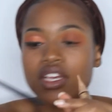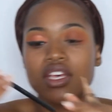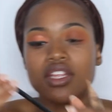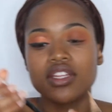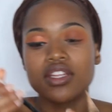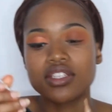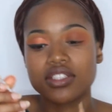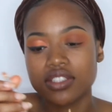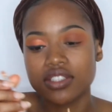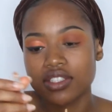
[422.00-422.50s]

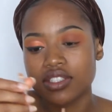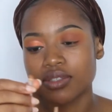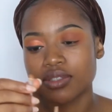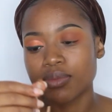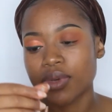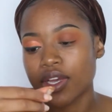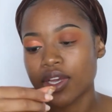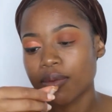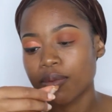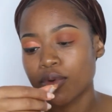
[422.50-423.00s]
This is
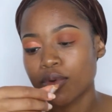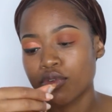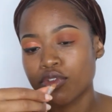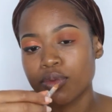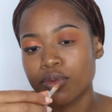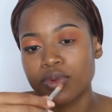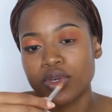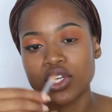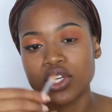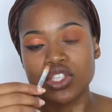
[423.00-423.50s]
my Morphe
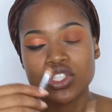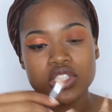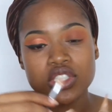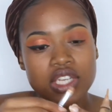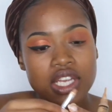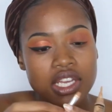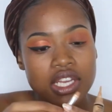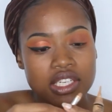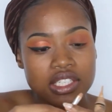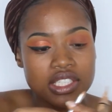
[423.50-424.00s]
brush,
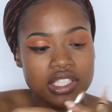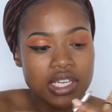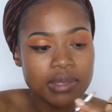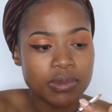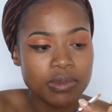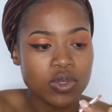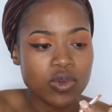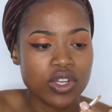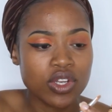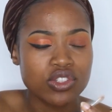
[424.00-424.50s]
and I'm
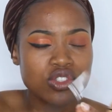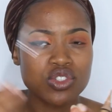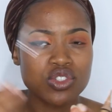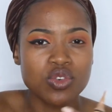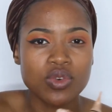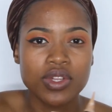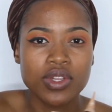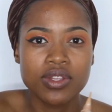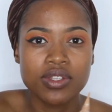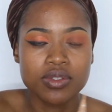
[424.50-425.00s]
not quite sure
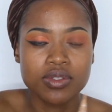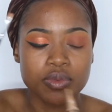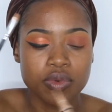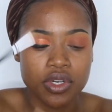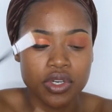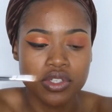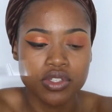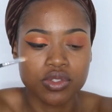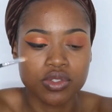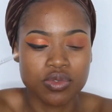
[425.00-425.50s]
what this
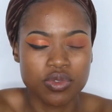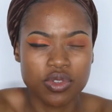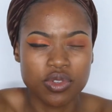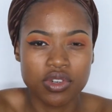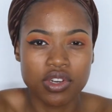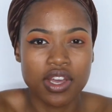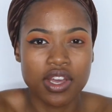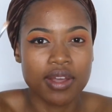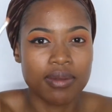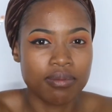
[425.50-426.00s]
brush is for.
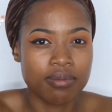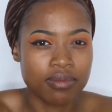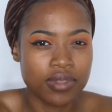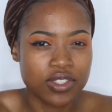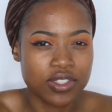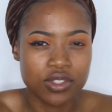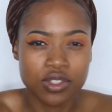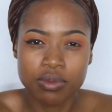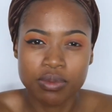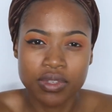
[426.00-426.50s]
I'm
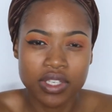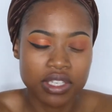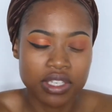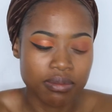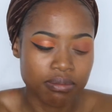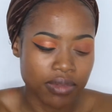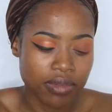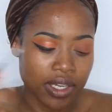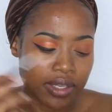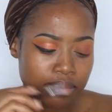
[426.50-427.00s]
assuming it
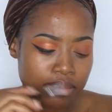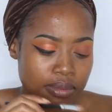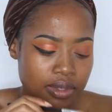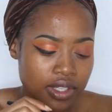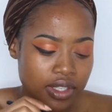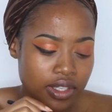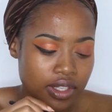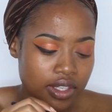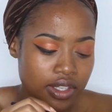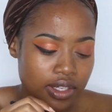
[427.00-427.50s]
might
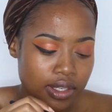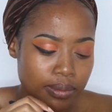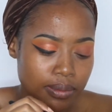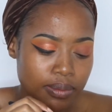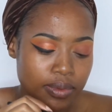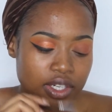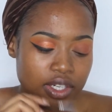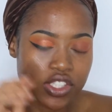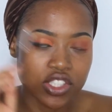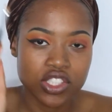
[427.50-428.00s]
be a lip
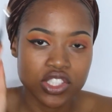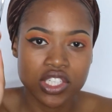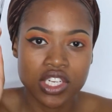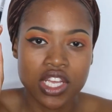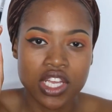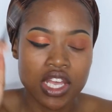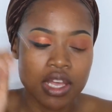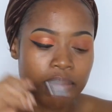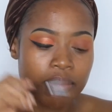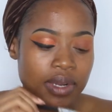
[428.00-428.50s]
brush,
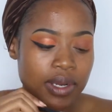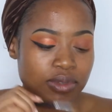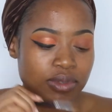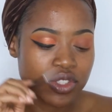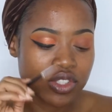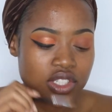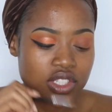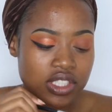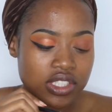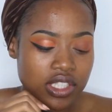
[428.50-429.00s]
but I'm just
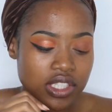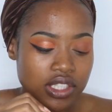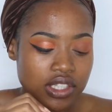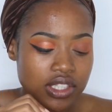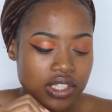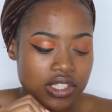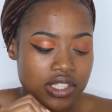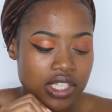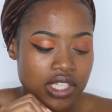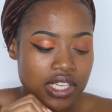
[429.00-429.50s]
going to take
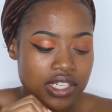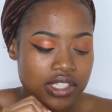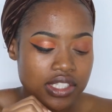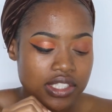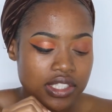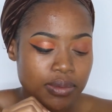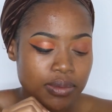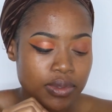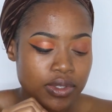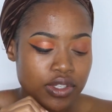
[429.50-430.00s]
this and
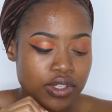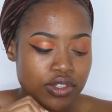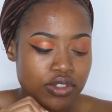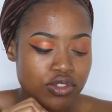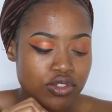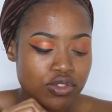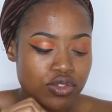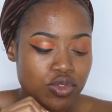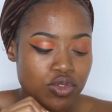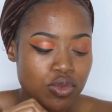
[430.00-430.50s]
dip it
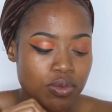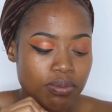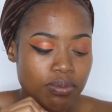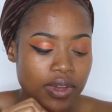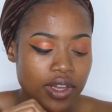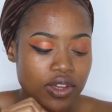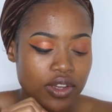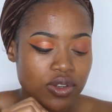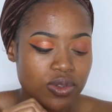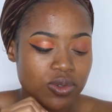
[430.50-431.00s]
into
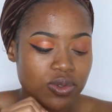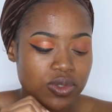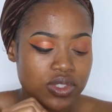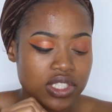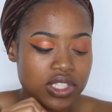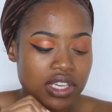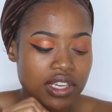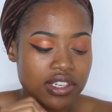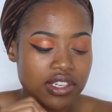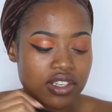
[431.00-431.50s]
my Cool
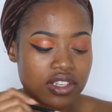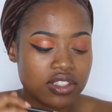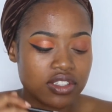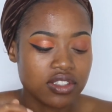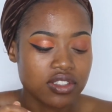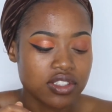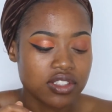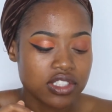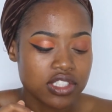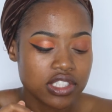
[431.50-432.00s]
Tan
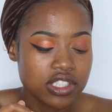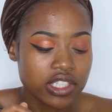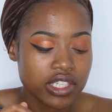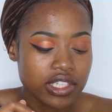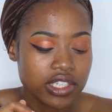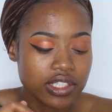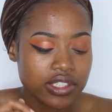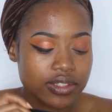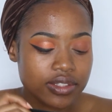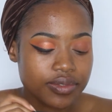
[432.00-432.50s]

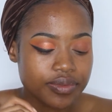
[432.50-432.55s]
Concealer.